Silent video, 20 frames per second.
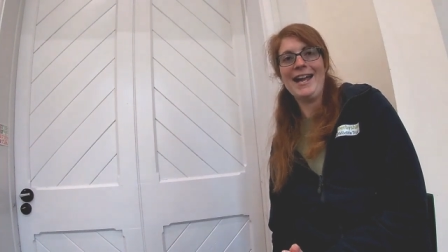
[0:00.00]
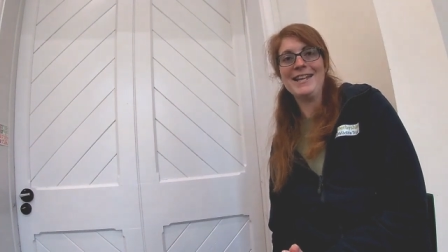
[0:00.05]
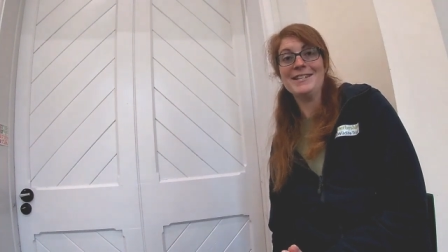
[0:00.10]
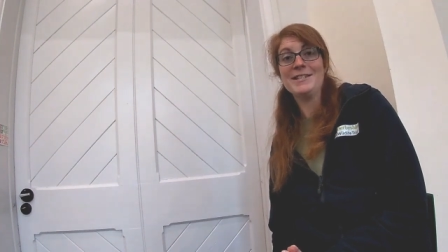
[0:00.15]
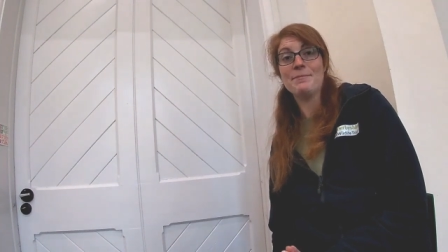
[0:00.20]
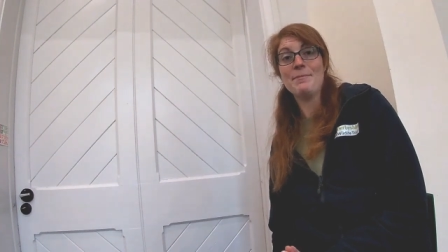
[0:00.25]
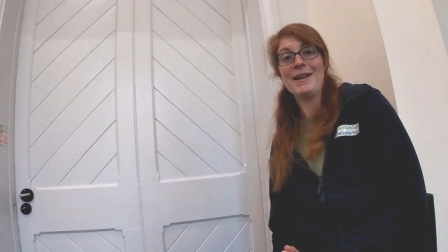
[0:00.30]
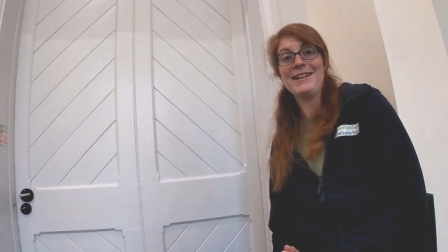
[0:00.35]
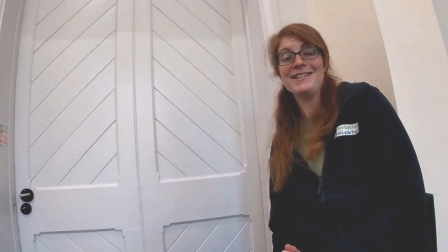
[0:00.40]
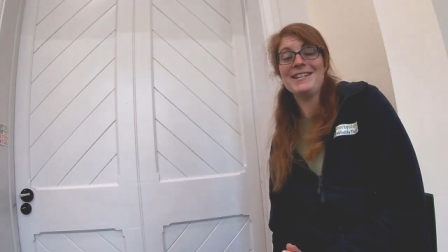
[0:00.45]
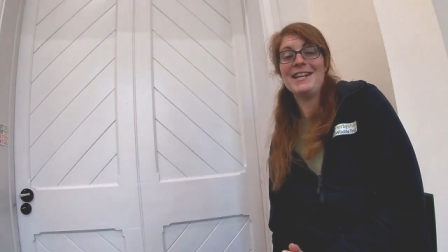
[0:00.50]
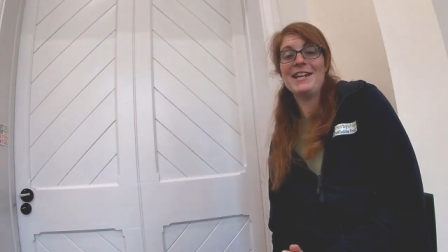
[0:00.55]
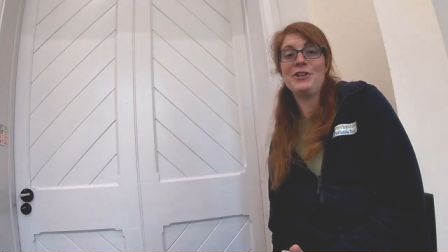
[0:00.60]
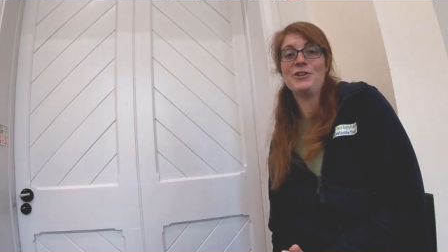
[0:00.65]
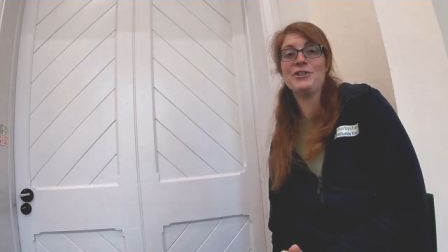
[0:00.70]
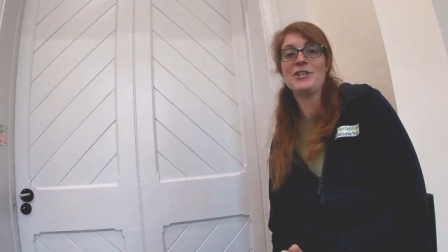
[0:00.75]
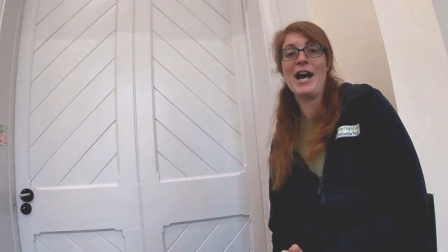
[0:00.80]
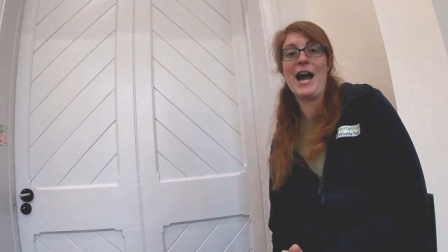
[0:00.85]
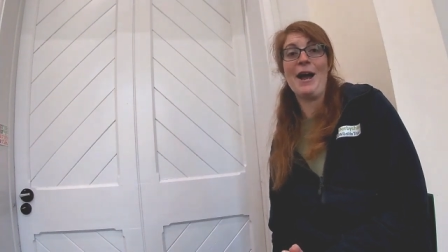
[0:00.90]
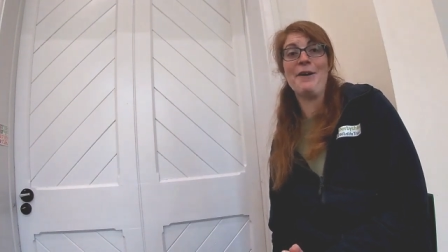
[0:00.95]
and spend a
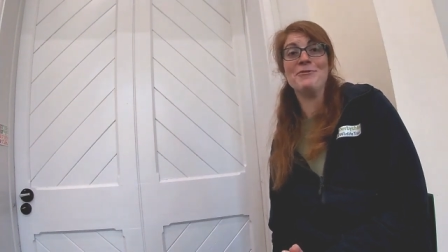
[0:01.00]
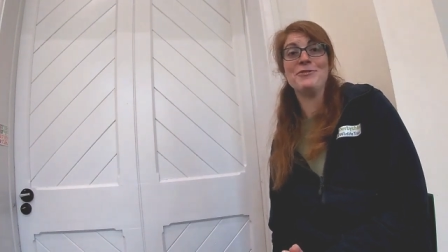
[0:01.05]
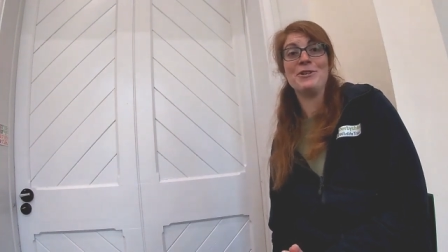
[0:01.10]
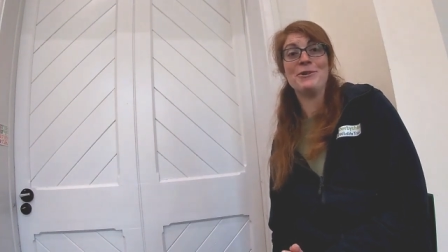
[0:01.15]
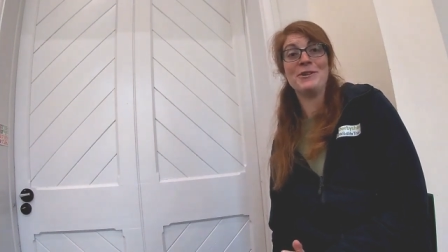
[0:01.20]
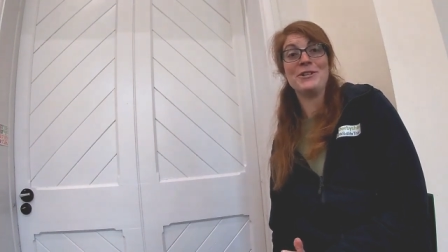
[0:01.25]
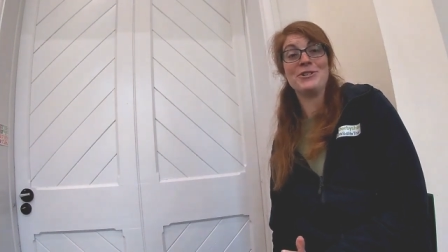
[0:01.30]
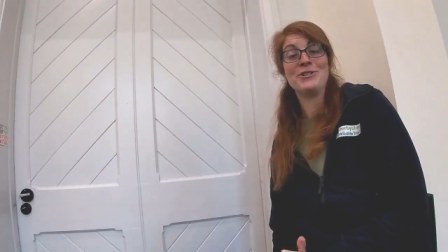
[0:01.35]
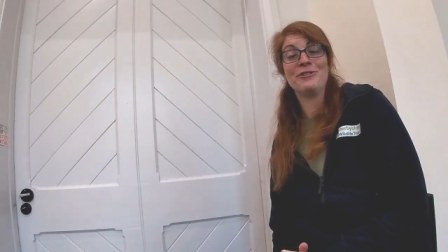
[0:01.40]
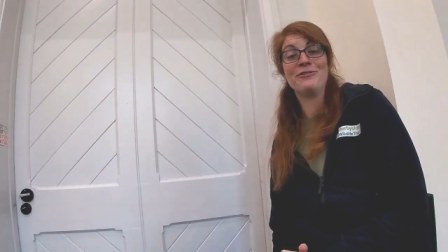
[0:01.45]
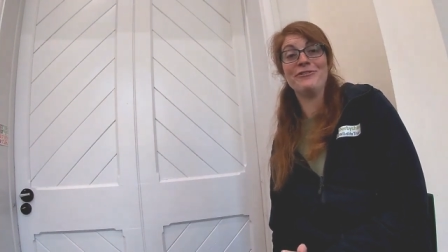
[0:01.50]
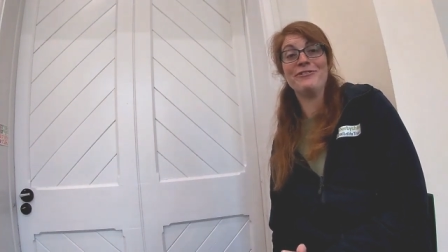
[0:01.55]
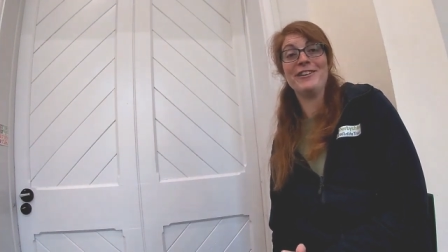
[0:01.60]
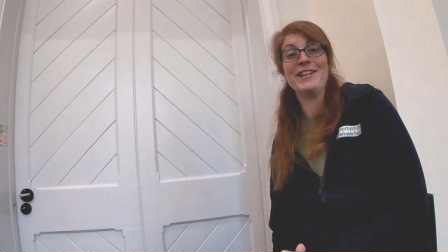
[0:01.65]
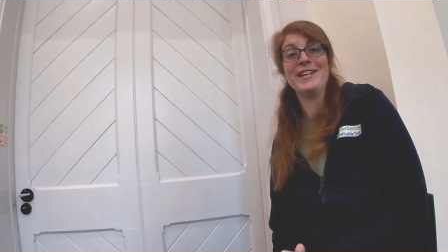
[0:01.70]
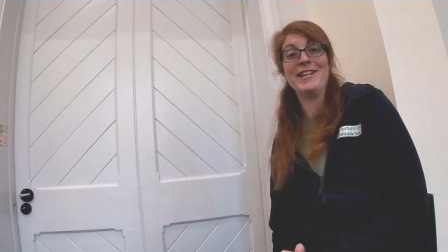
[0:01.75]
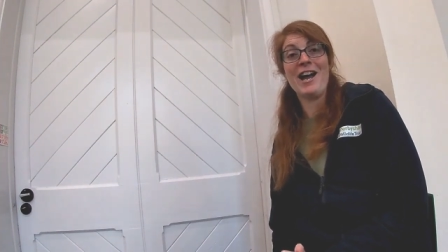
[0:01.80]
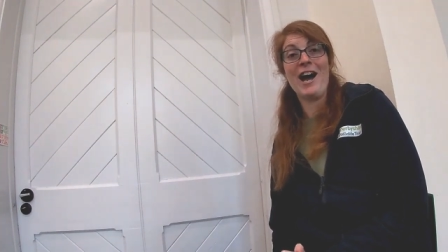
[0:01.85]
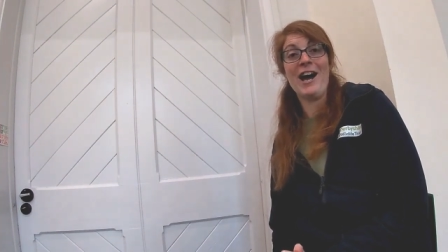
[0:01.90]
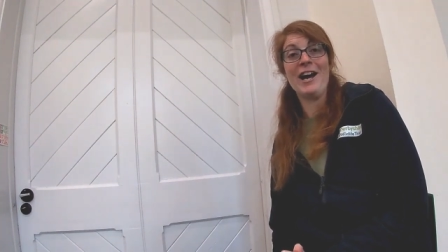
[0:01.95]
little time doing
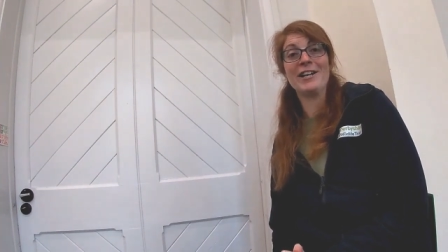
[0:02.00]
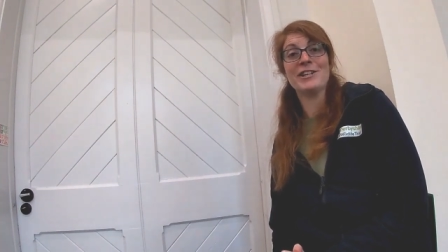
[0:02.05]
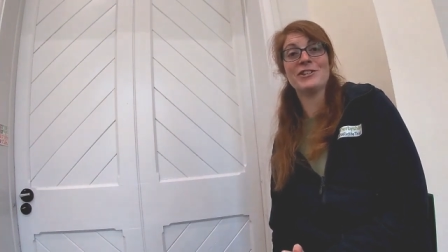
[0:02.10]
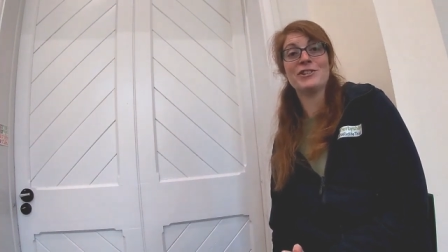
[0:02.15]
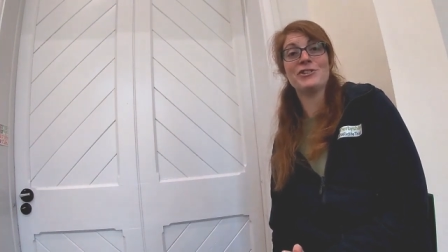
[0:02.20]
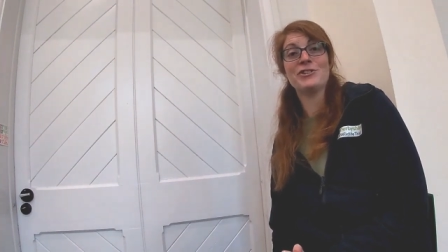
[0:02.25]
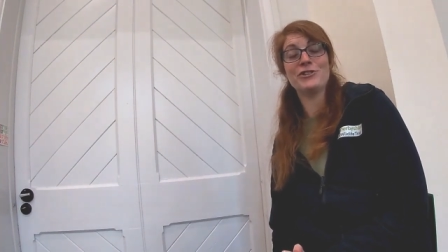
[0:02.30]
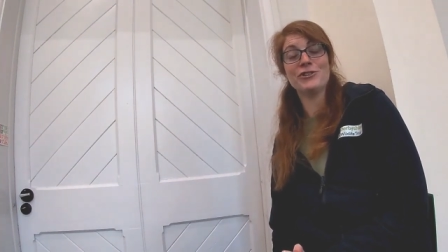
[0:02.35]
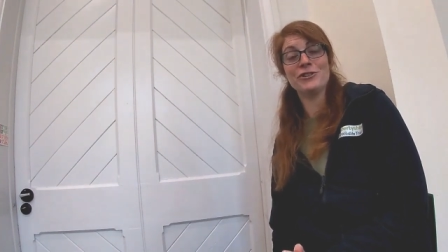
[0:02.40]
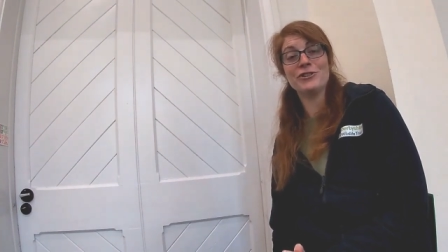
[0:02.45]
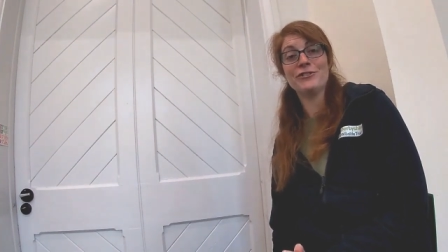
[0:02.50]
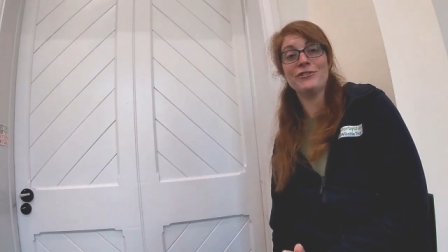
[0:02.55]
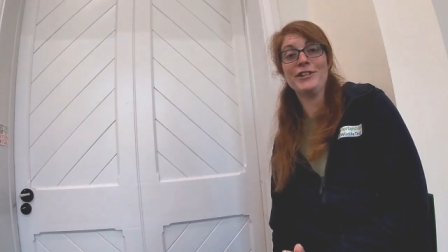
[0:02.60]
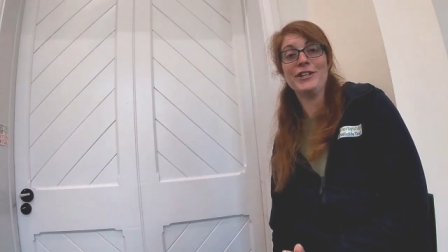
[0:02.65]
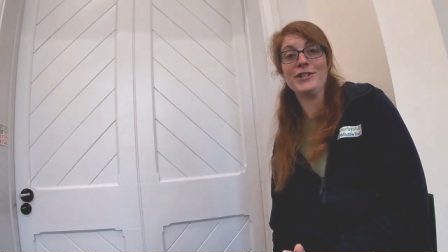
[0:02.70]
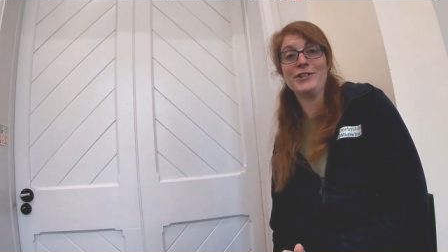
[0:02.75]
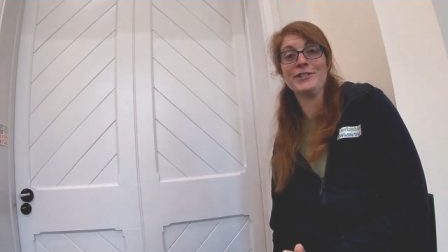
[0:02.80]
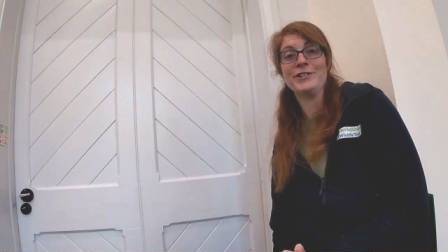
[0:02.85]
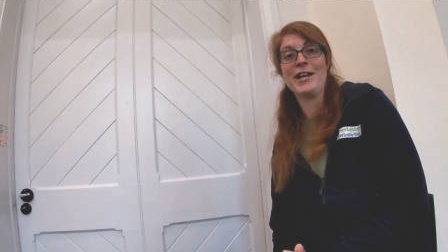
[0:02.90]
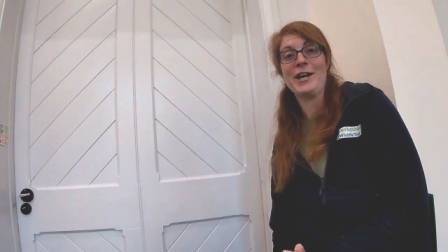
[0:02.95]
something nice just
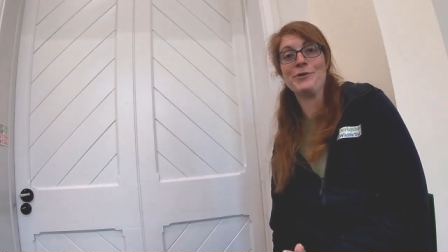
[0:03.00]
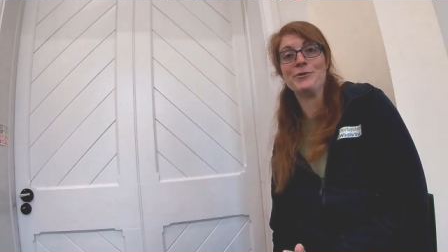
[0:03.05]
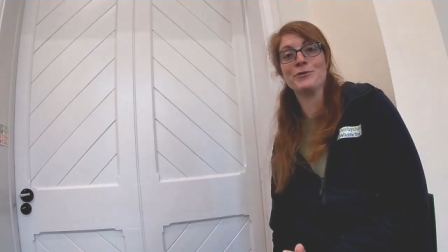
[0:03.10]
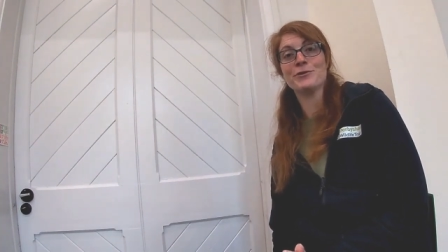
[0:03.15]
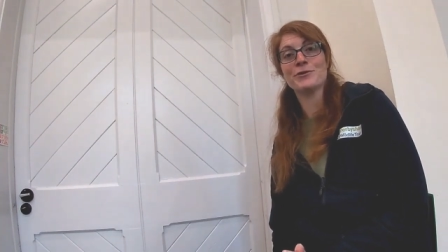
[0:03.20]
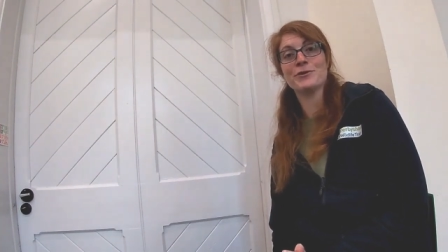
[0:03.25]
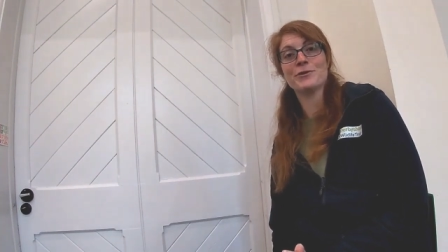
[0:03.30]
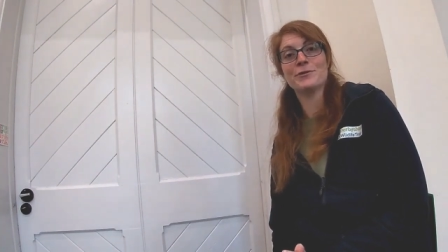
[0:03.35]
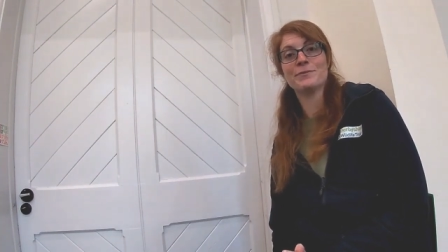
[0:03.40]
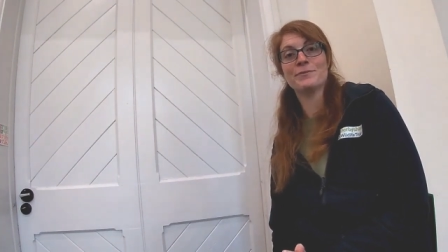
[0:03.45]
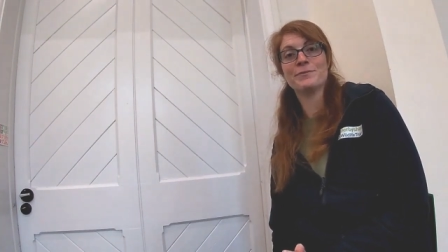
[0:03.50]
for yourself.